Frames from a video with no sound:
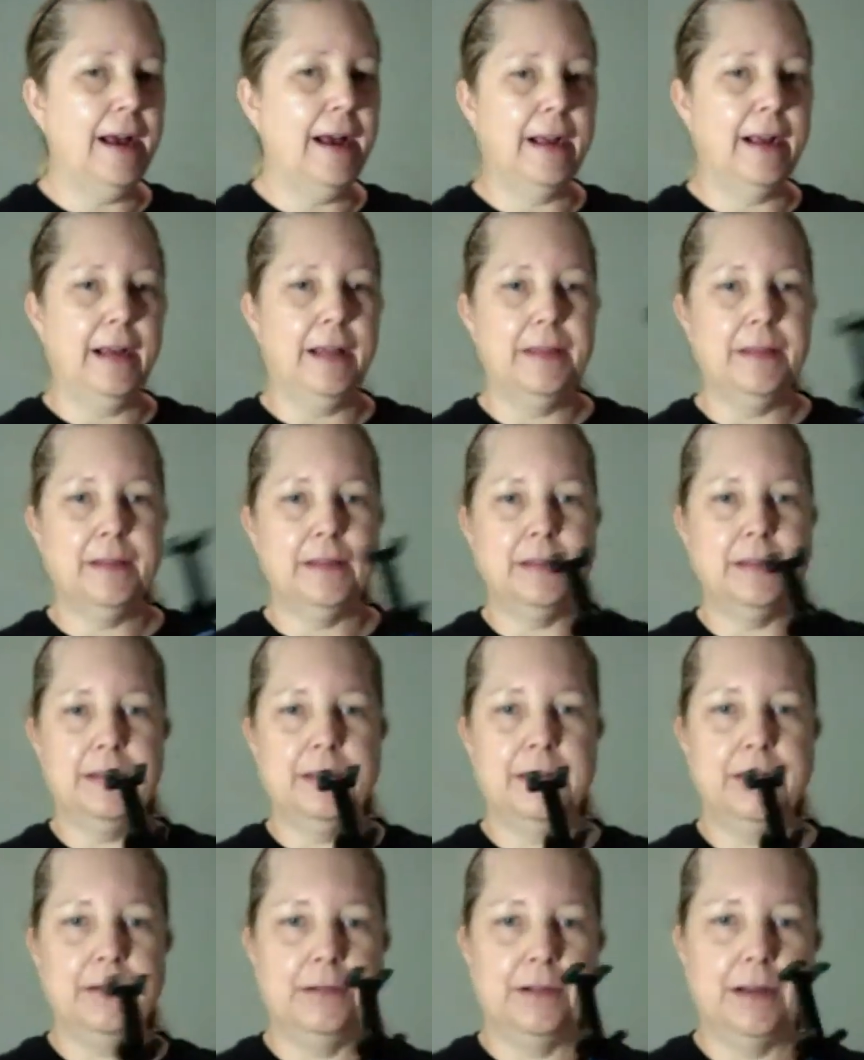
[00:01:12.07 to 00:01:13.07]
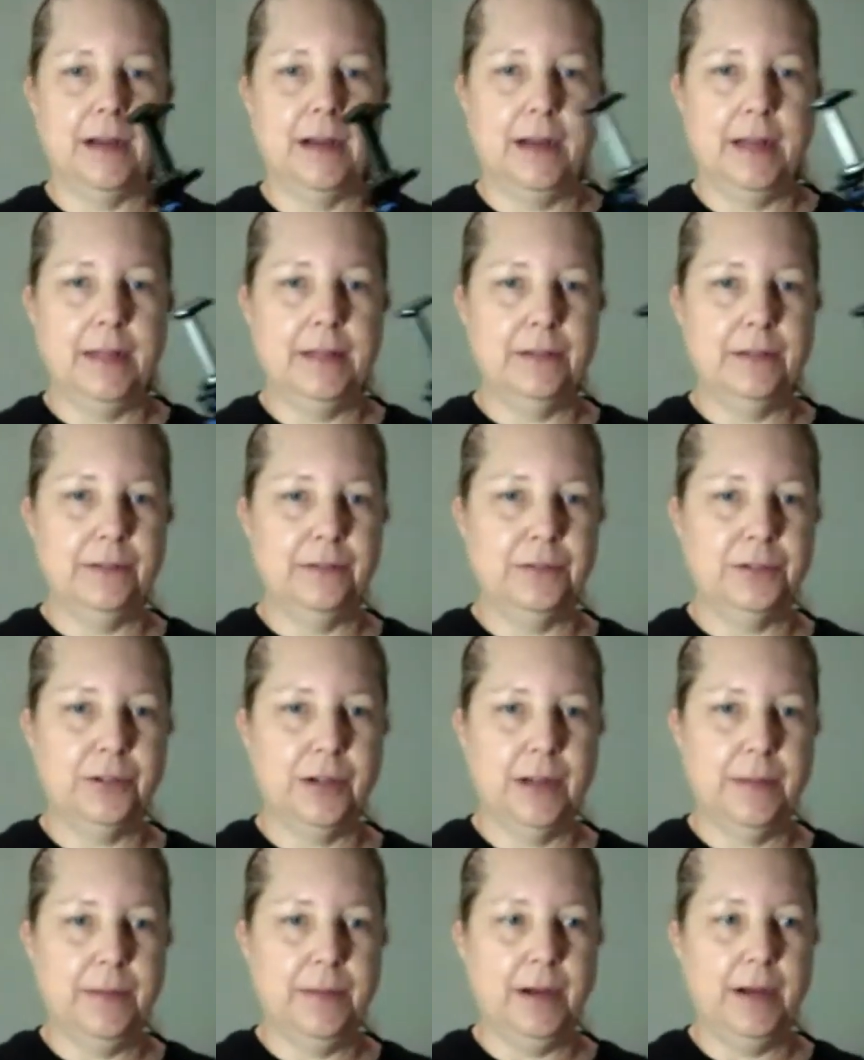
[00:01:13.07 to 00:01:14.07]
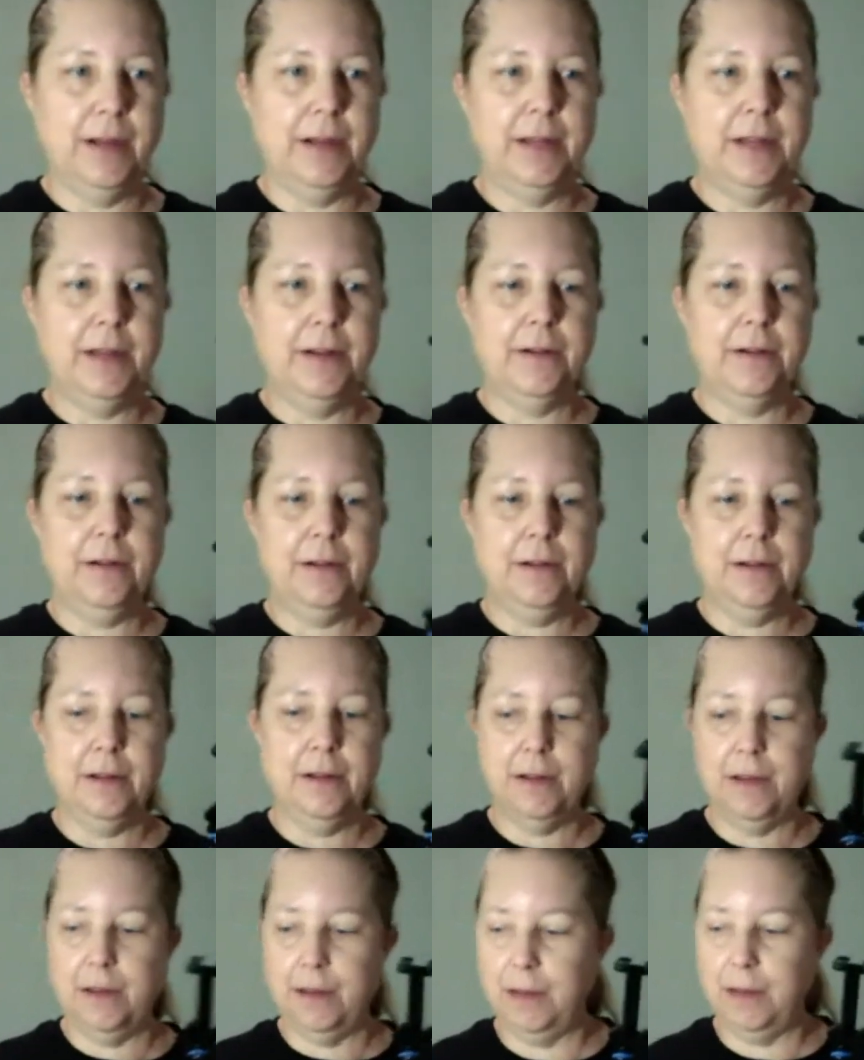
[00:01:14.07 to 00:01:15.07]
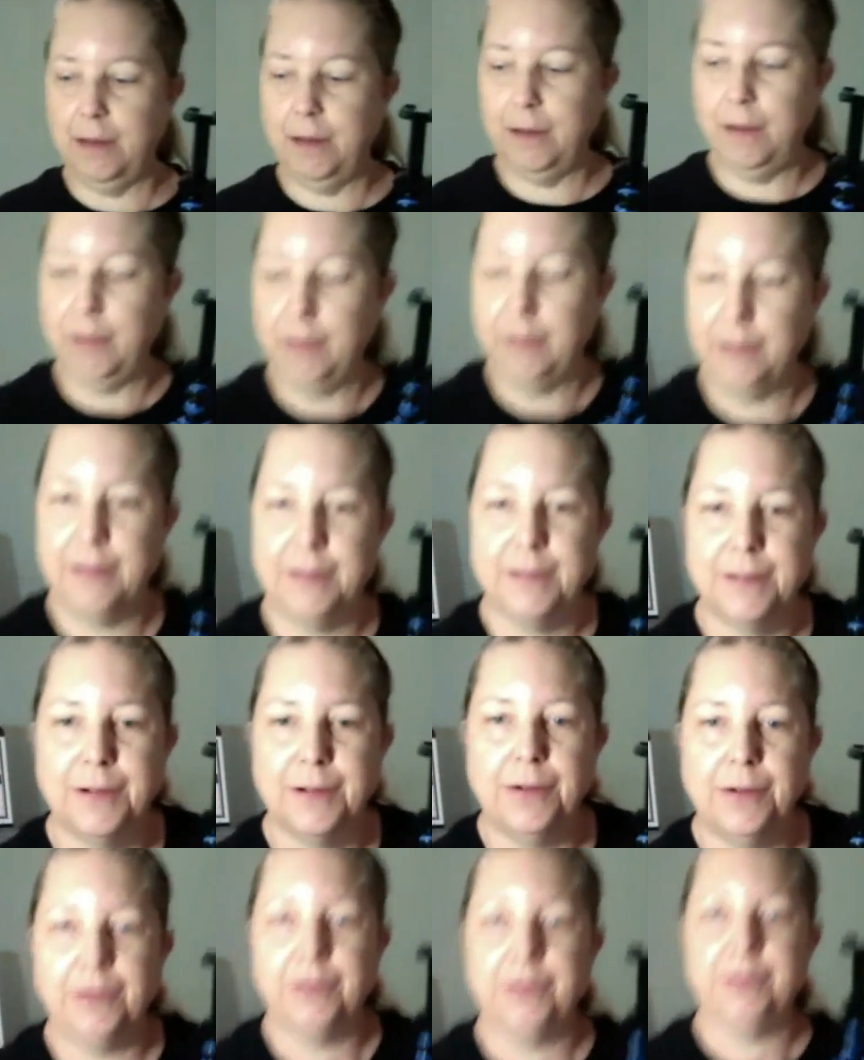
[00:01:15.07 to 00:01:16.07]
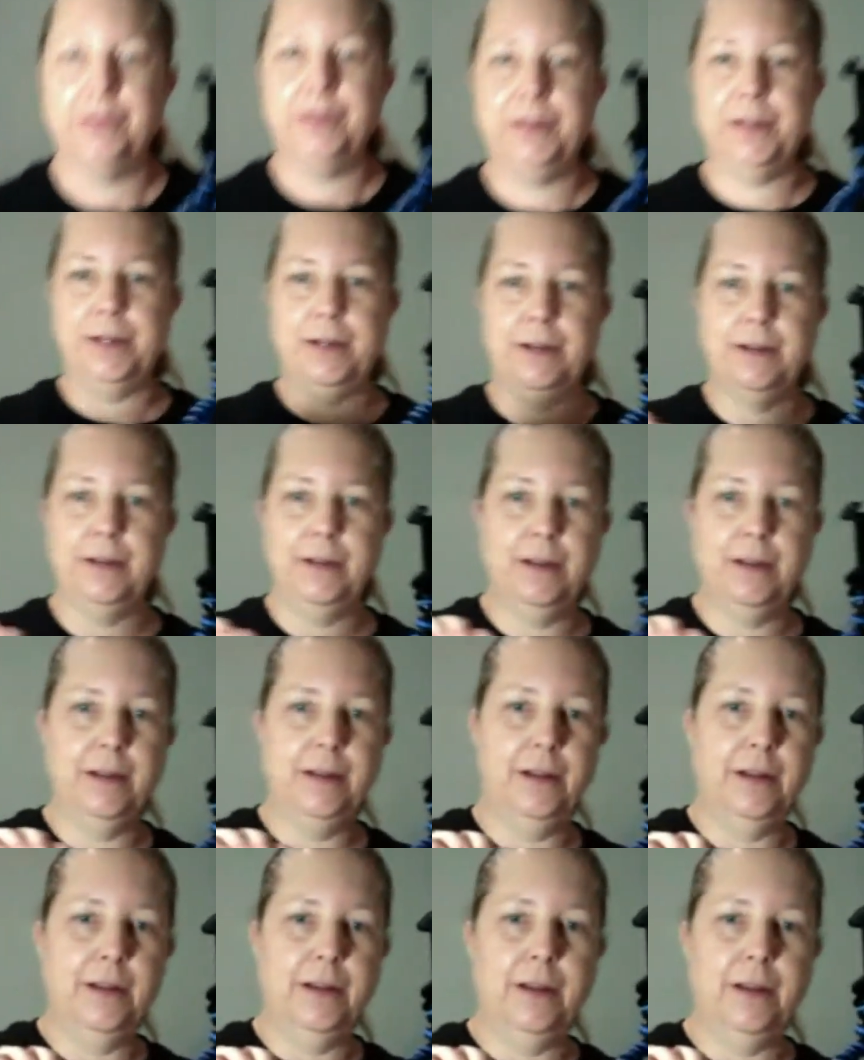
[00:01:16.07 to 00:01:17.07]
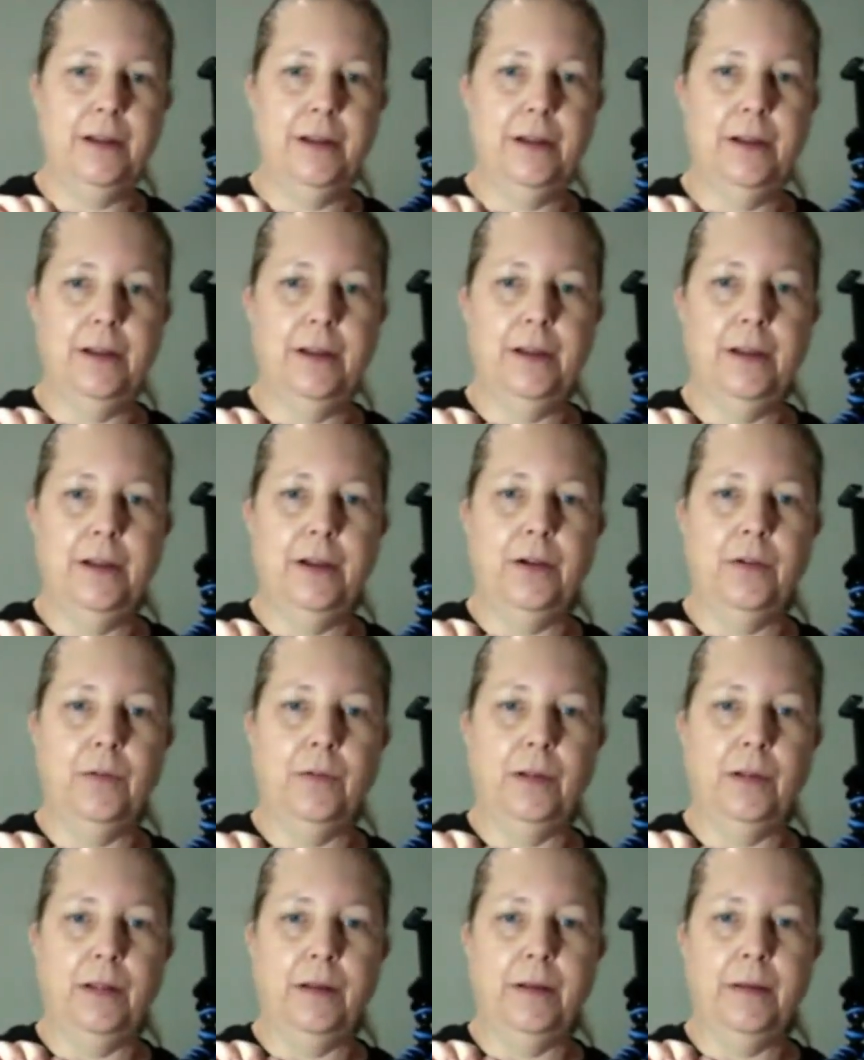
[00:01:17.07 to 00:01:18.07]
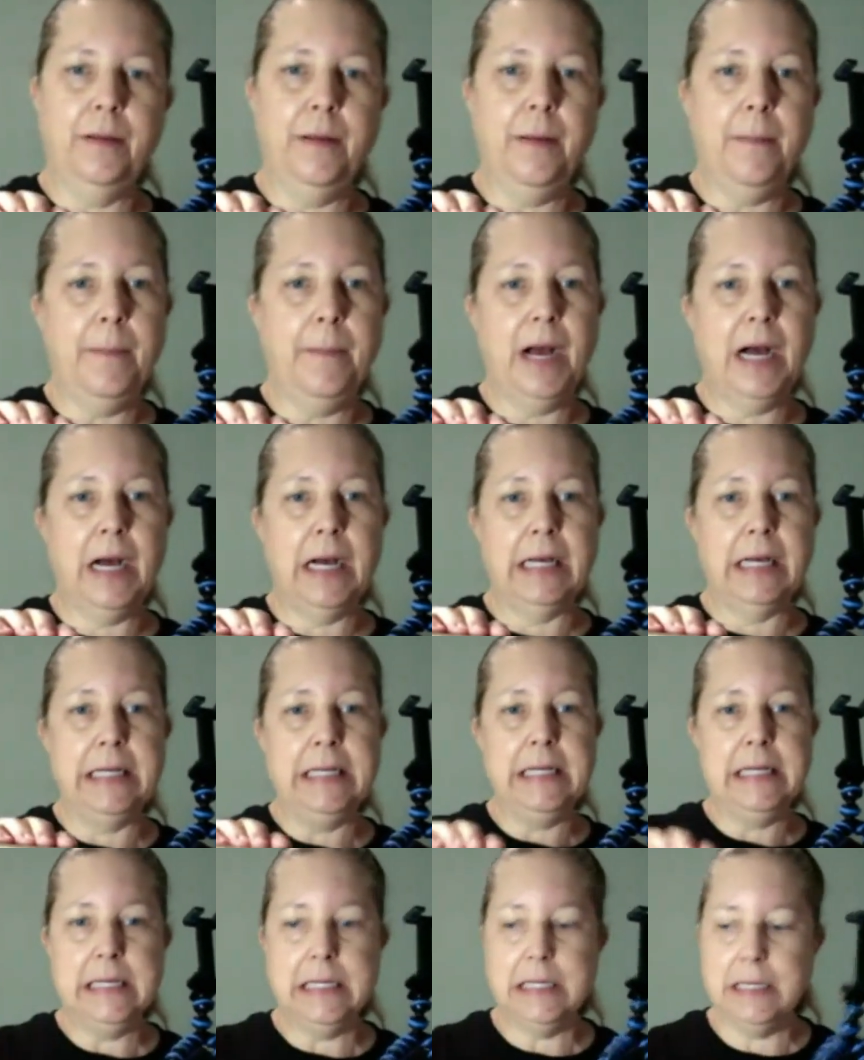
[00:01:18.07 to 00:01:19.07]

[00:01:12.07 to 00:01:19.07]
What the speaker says: I got this nice little guy. It's a little tripod here. It's called Gorilla Pod.